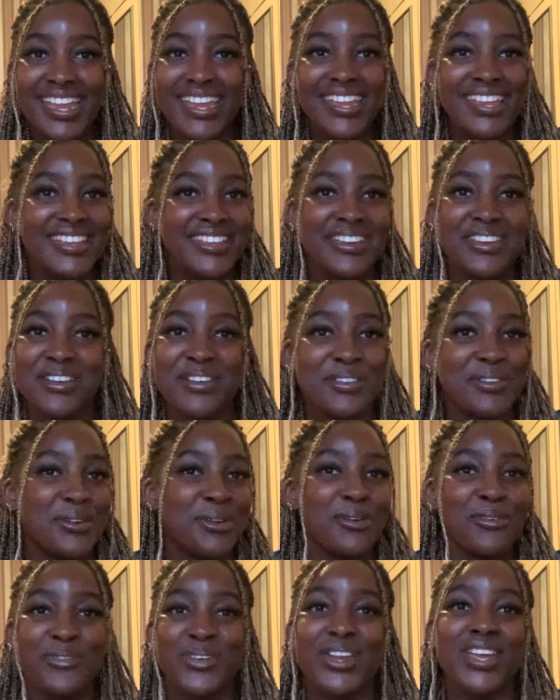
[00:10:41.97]
you know, you're
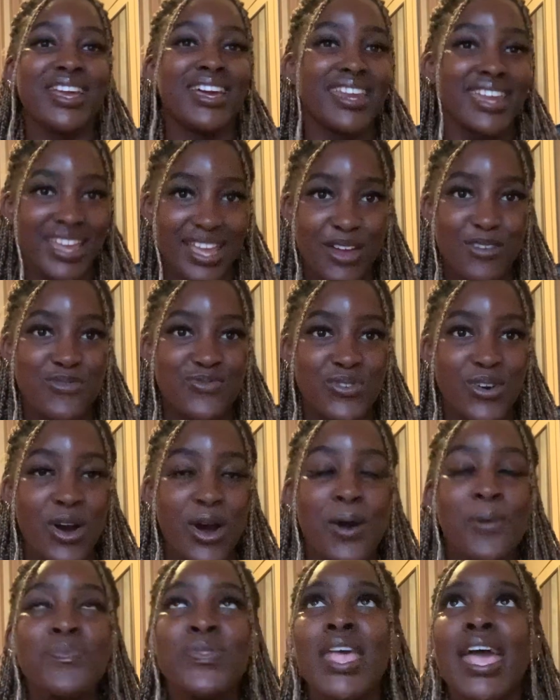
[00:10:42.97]
not really gonna get
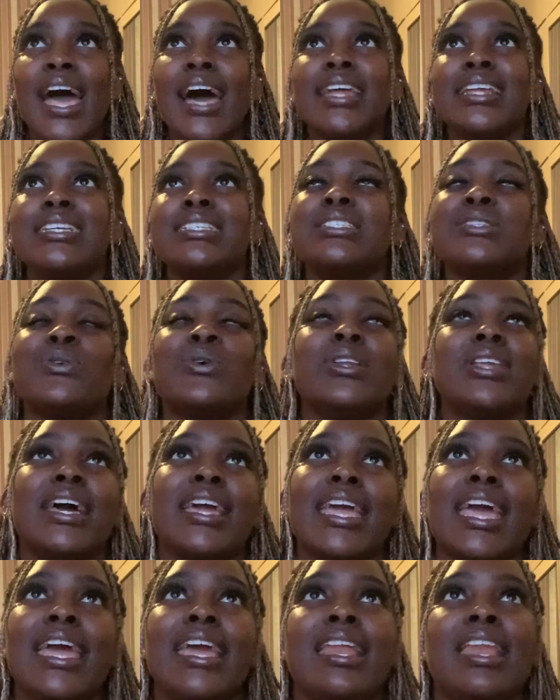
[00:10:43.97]
far. And it's not
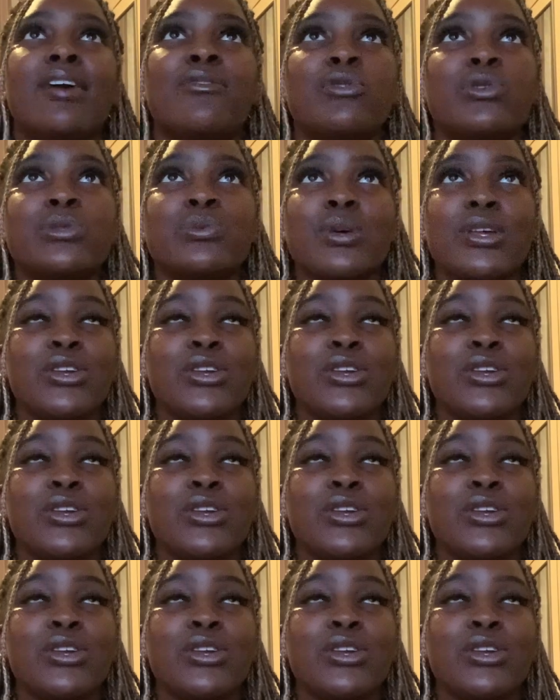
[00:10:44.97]
like A-levels where,